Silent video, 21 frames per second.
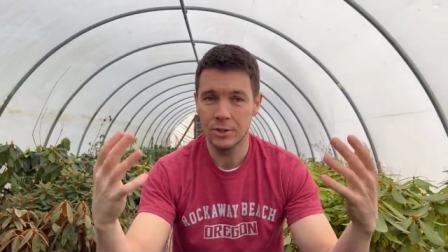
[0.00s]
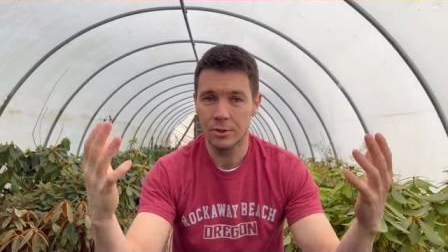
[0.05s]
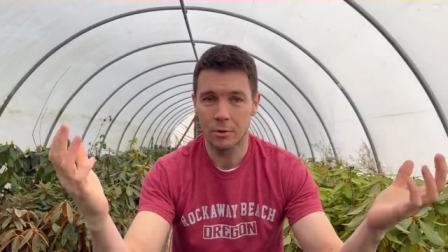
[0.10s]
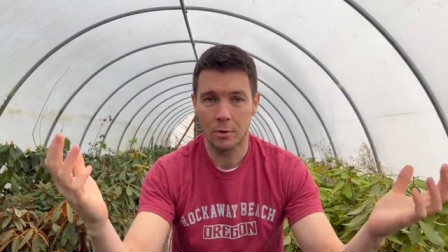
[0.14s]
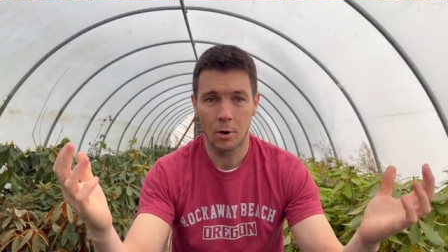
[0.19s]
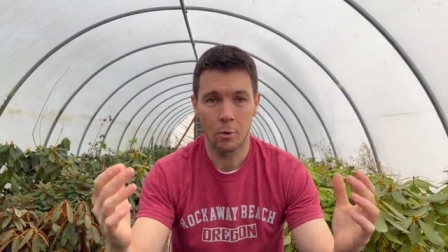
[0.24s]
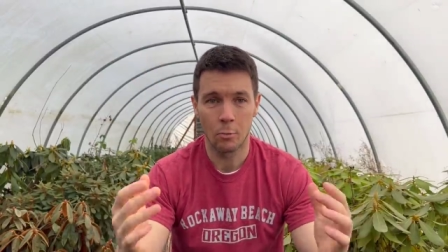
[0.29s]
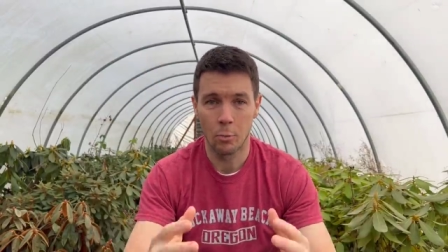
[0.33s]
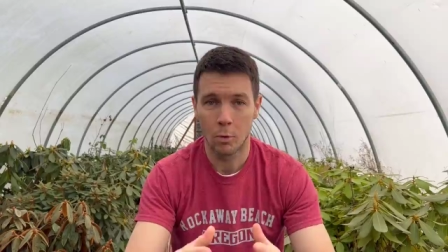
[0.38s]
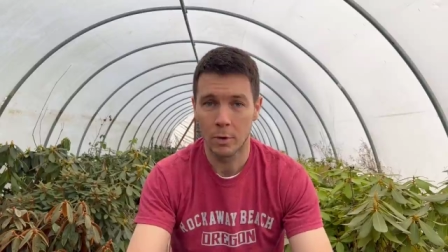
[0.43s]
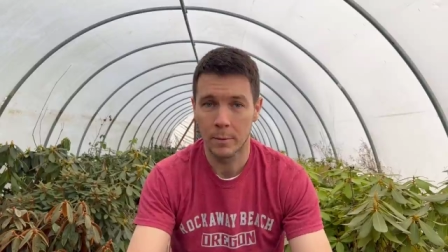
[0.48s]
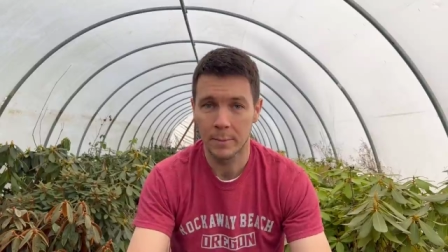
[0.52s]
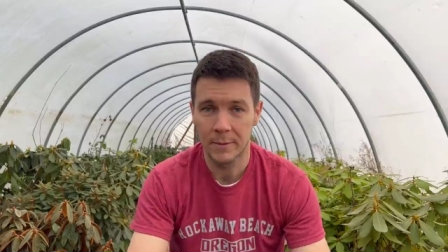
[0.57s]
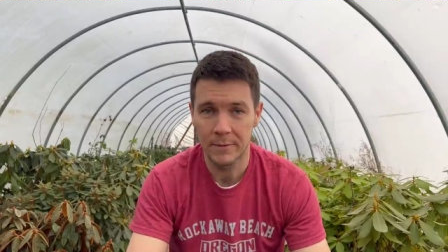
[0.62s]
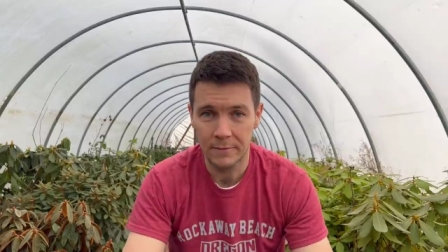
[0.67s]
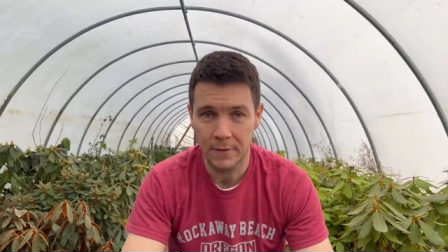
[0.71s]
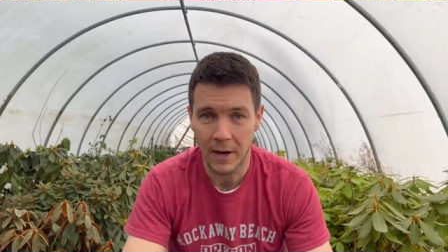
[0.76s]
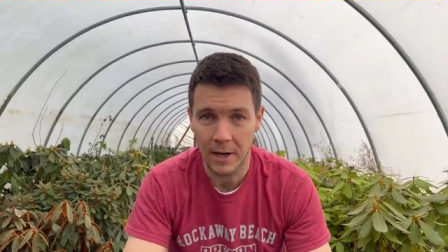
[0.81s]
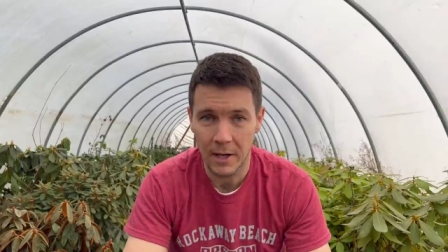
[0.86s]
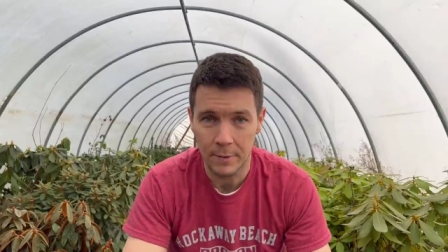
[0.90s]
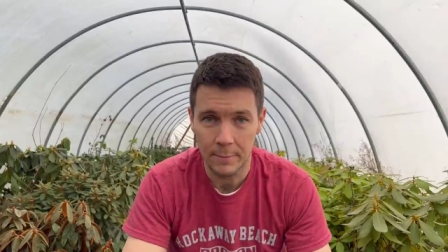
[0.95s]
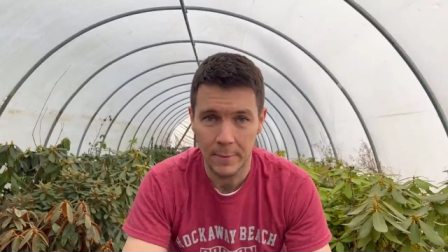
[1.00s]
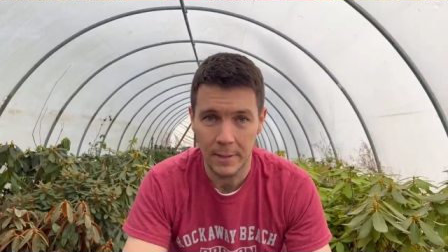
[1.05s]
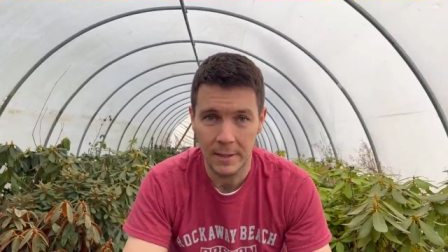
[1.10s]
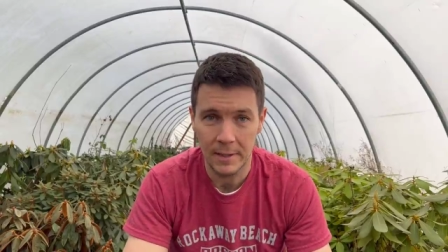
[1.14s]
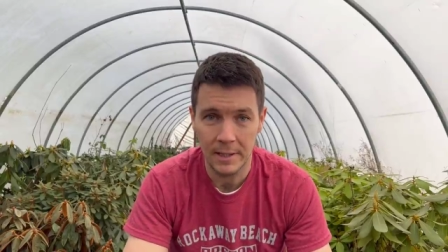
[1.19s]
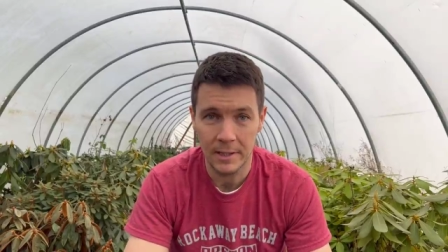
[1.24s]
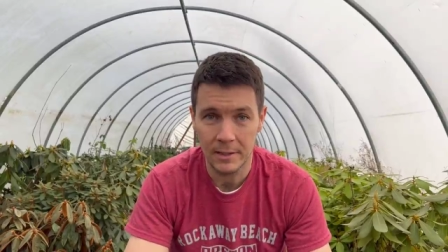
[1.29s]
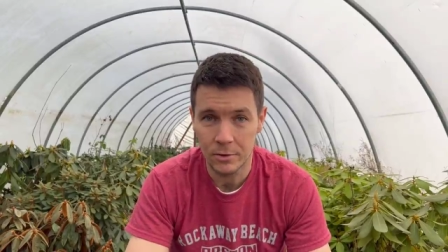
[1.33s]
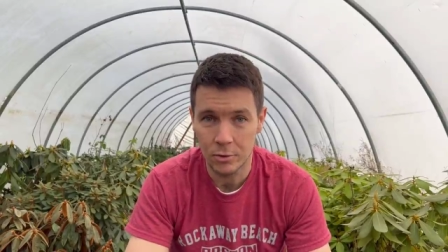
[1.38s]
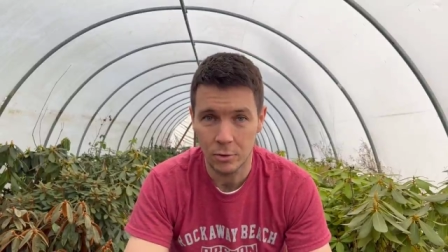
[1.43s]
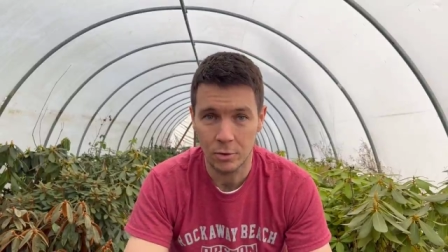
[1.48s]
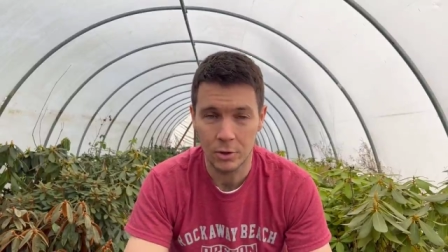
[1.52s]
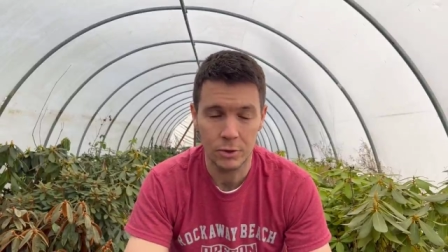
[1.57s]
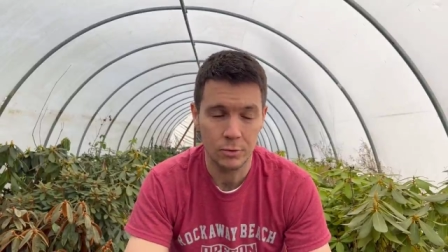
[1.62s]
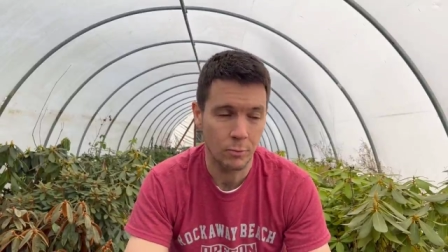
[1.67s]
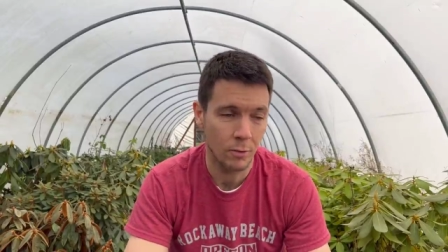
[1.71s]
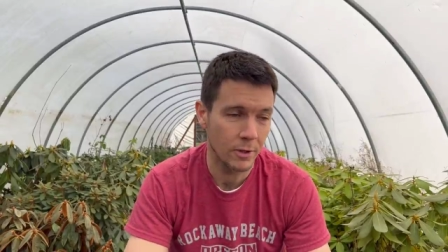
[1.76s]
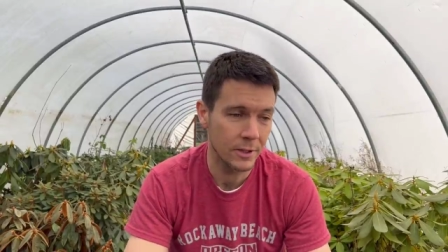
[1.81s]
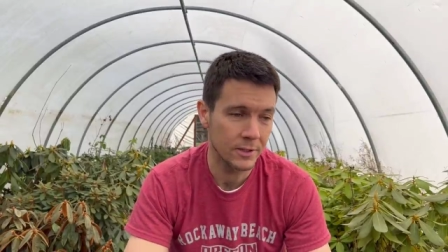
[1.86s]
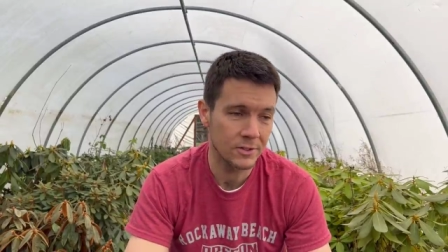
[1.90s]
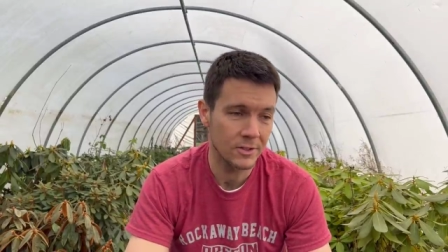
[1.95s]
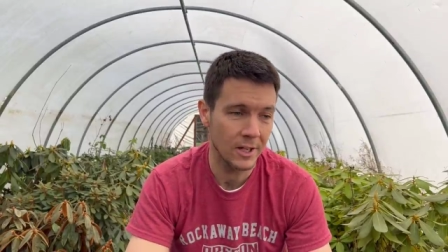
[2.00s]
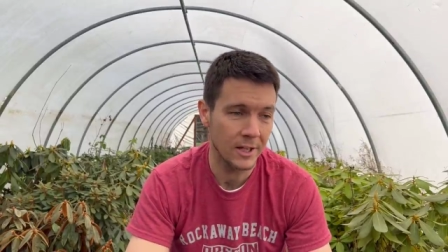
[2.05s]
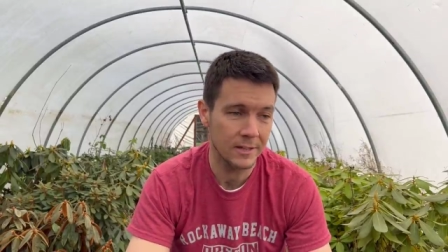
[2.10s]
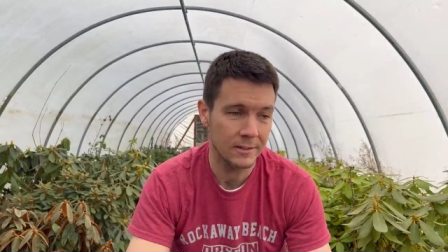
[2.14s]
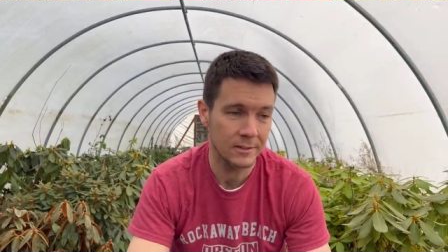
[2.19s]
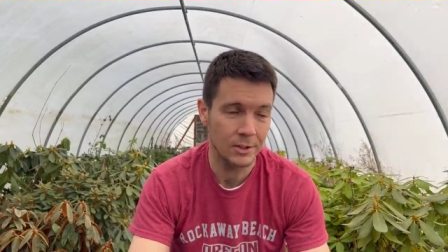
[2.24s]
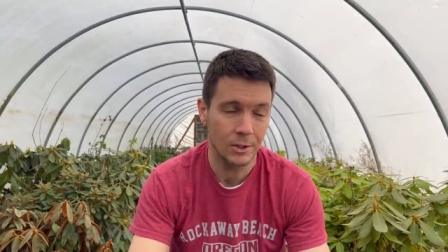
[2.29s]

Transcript: you know, a warm environment, indoors where it's like,